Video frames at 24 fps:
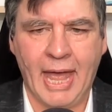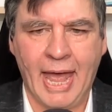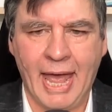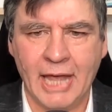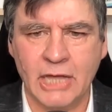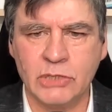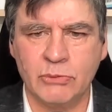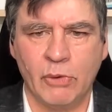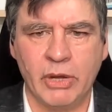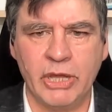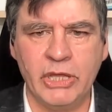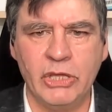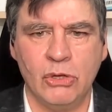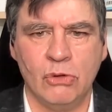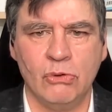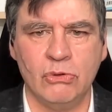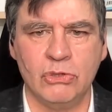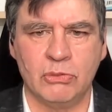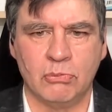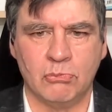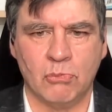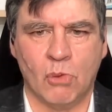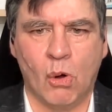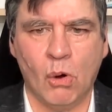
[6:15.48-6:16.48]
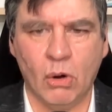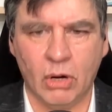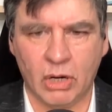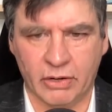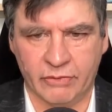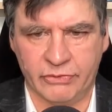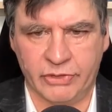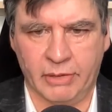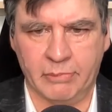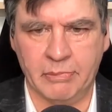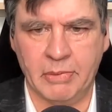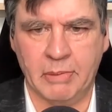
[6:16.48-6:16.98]
as we use more
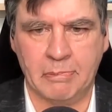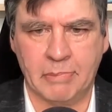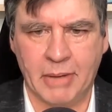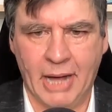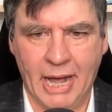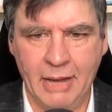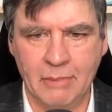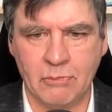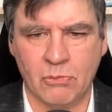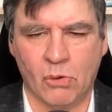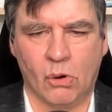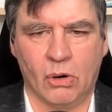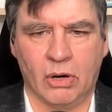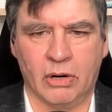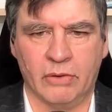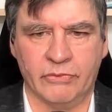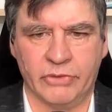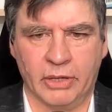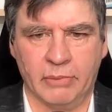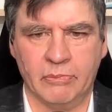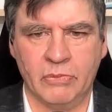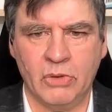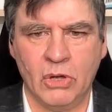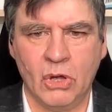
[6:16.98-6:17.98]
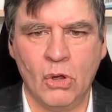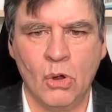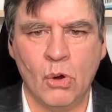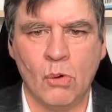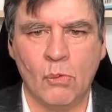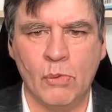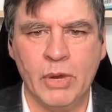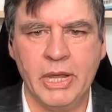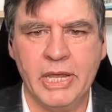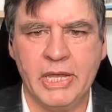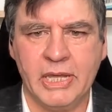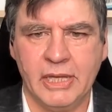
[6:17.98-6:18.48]
of them and buy more of them,
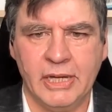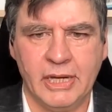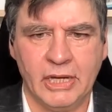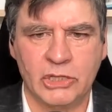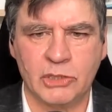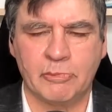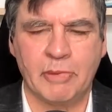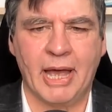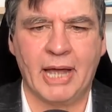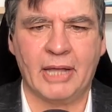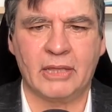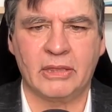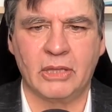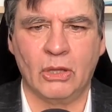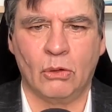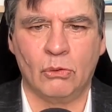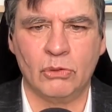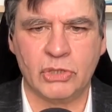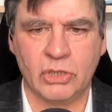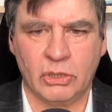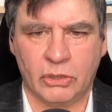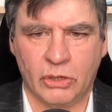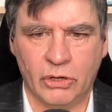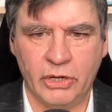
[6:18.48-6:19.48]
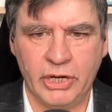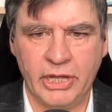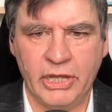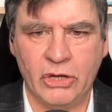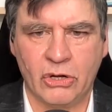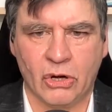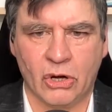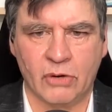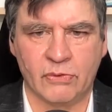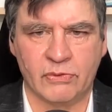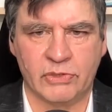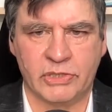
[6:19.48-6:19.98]
we can expect those learning
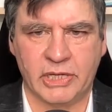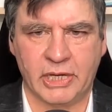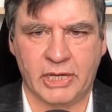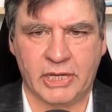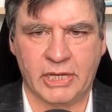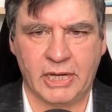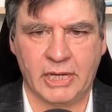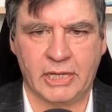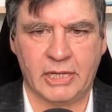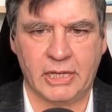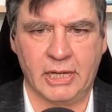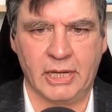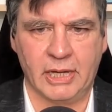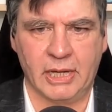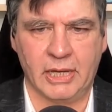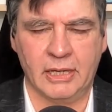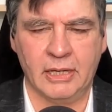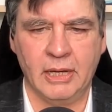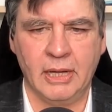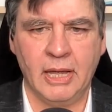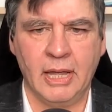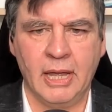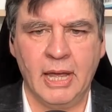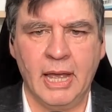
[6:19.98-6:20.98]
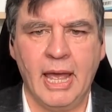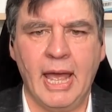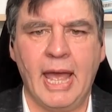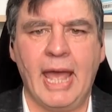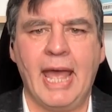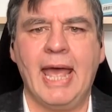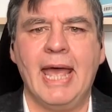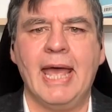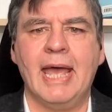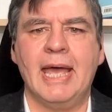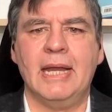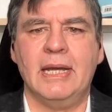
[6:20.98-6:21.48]
curves to kick in
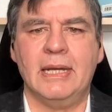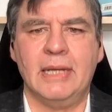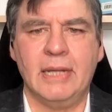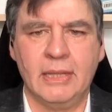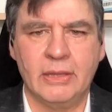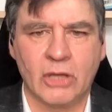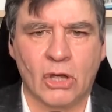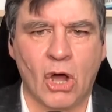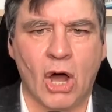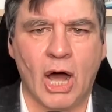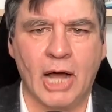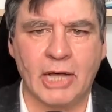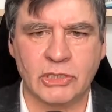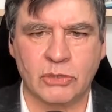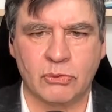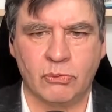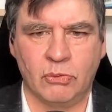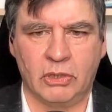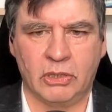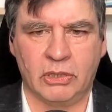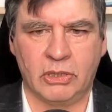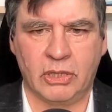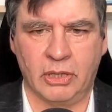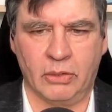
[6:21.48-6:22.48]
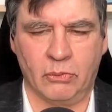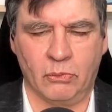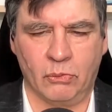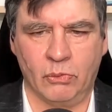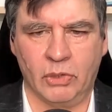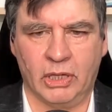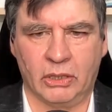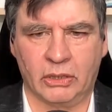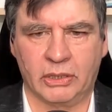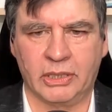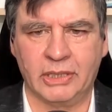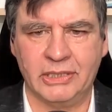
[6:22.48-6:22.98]
and the costs
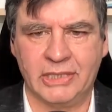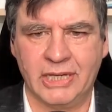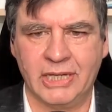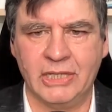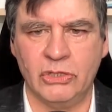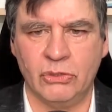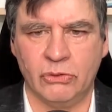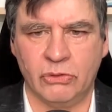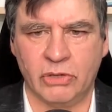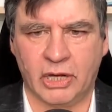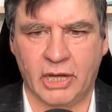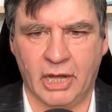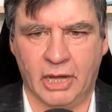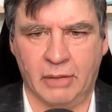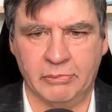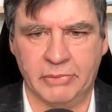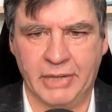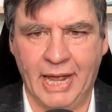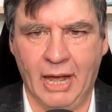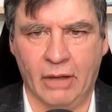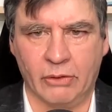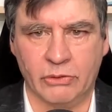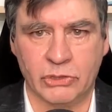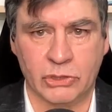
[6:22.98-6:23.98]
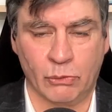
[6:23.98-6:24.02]
will continue to come down.